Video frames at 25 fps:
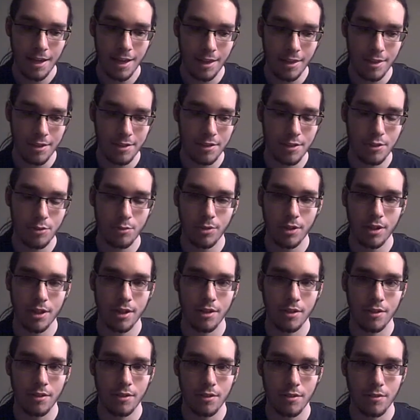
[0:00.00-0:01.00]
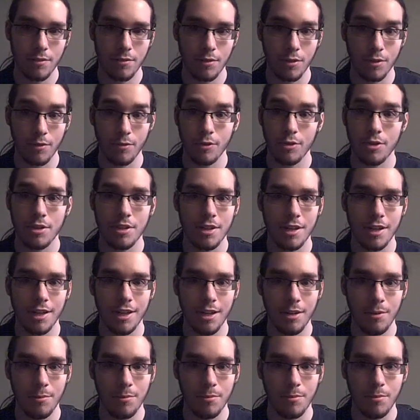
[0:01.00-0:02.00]
And this is where, for the first
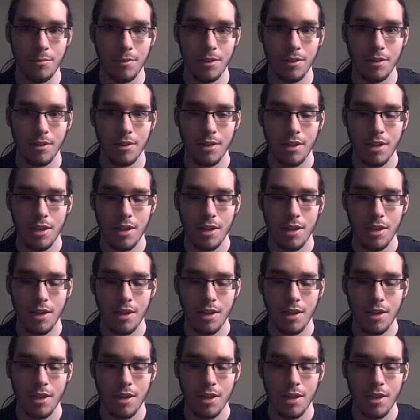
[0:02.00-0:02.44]
time,